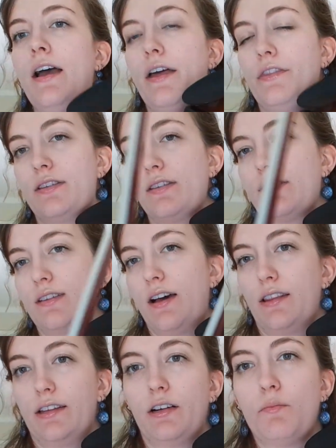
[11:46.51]
This is a
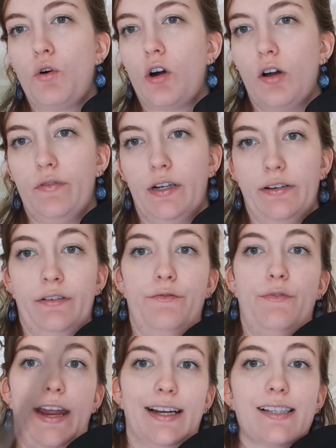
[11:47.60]
little more of an
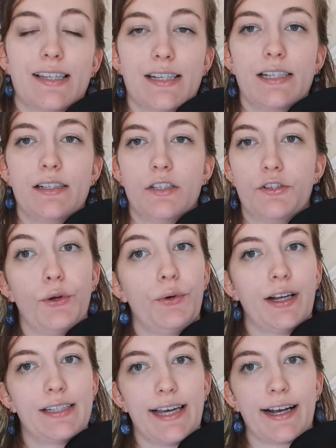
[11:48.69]
advanced
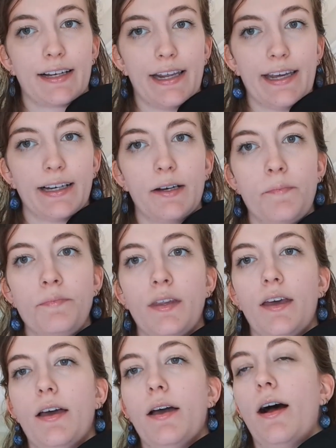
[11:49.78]
tuning technique,
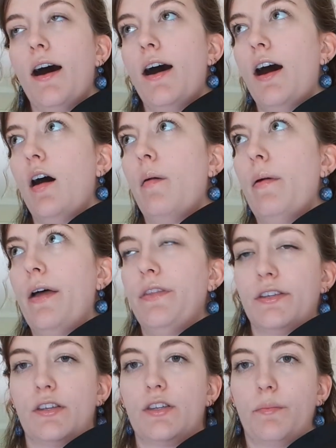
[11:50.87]
and
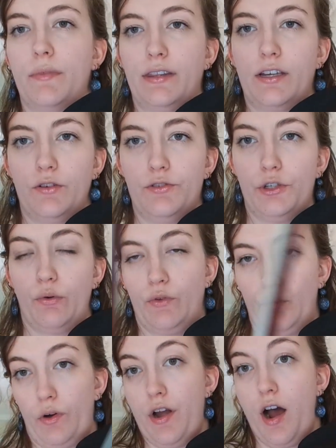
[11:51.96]
this is something that you'd do if you
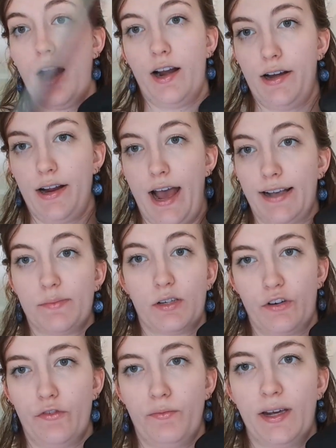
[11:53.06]
were not as much
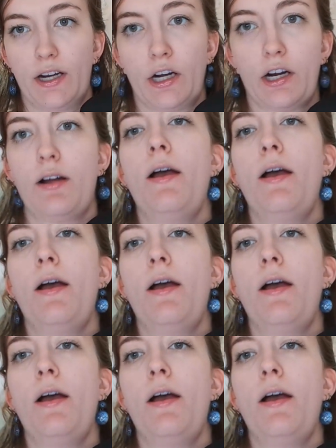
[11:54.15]
of a beginner,